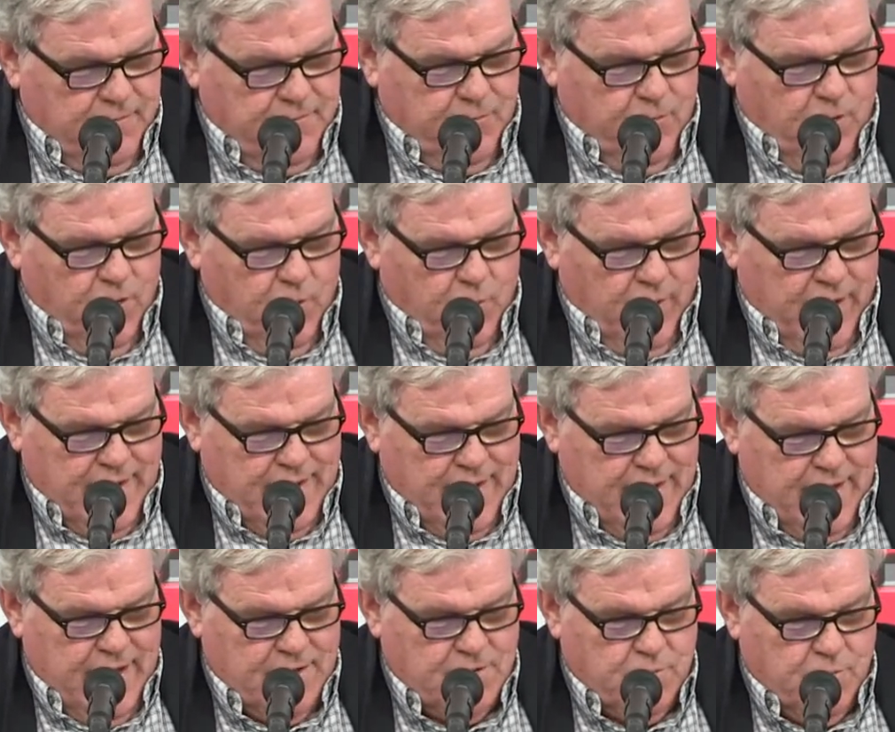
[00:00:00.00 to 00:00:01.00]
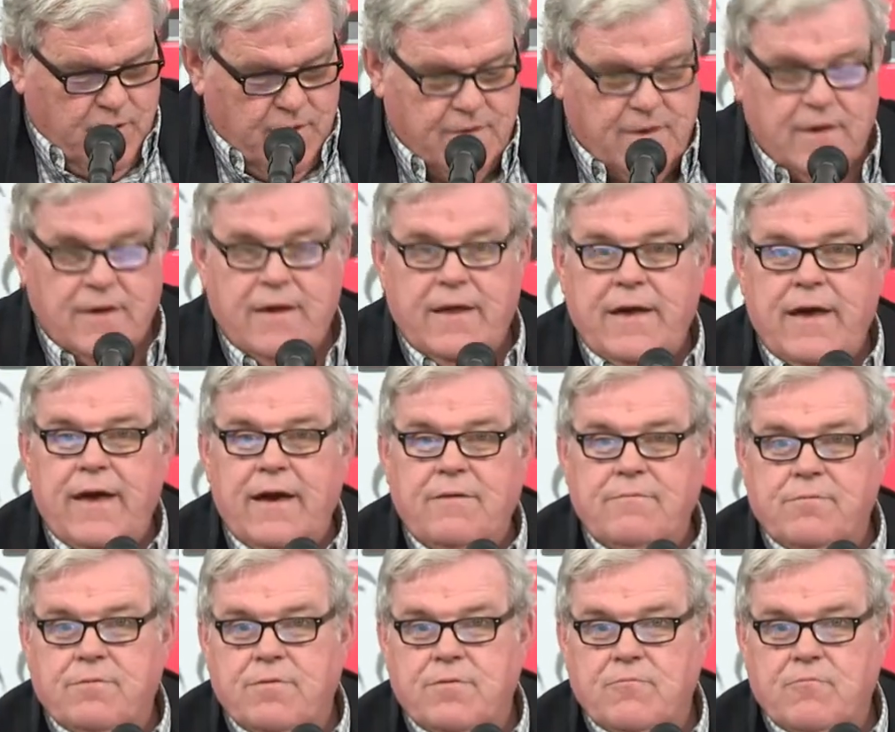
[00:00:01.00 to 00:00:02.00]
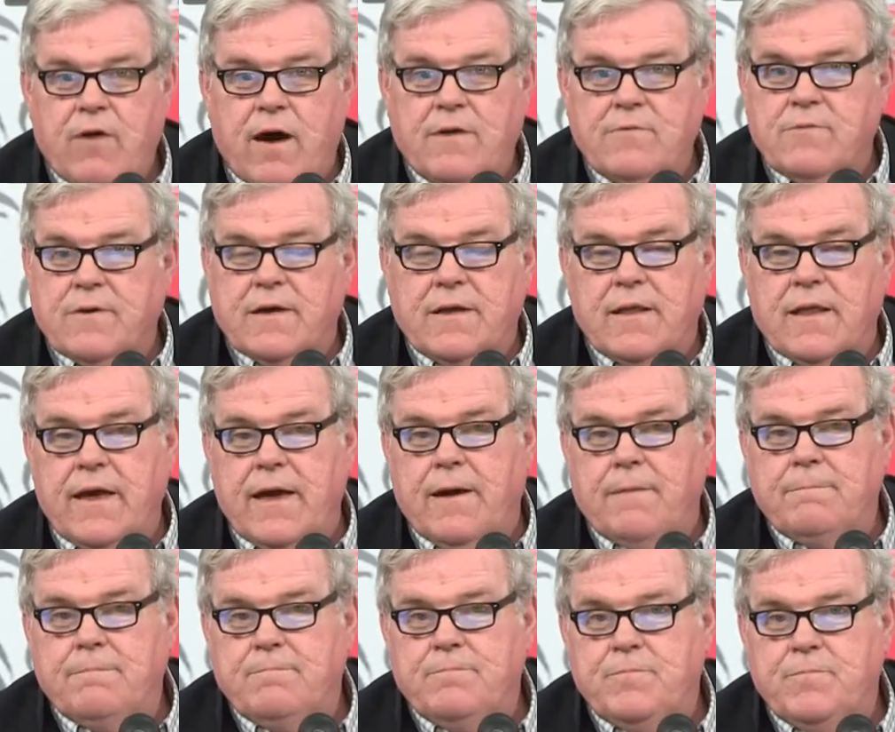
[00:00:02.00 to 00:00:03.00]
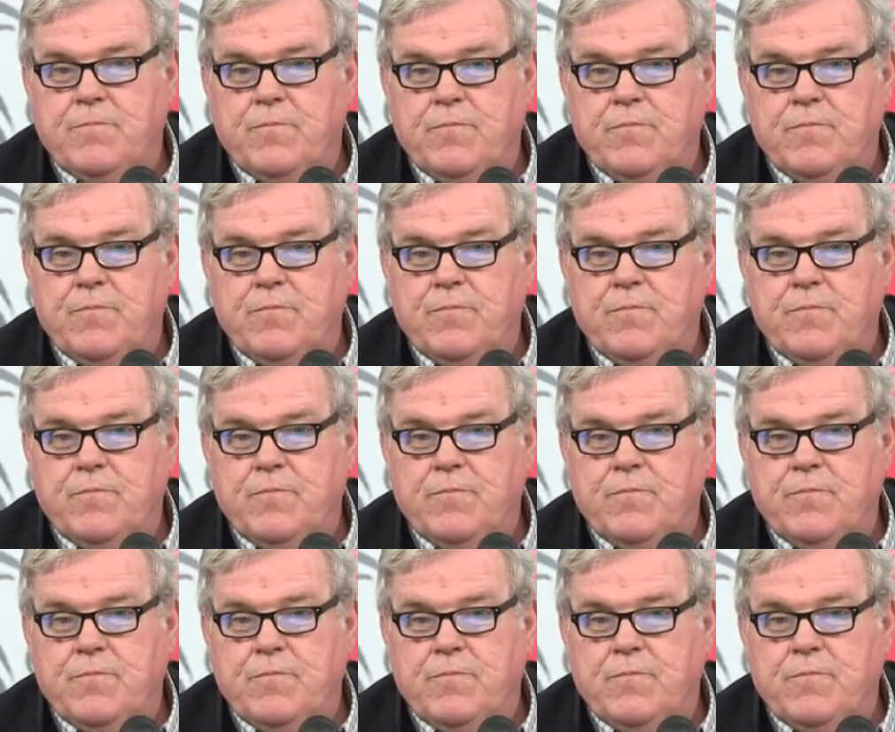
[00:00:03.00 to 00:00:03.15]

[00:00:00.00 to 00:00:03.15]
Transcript: Four-way dance, well, you're going to have Roderick and Lamb.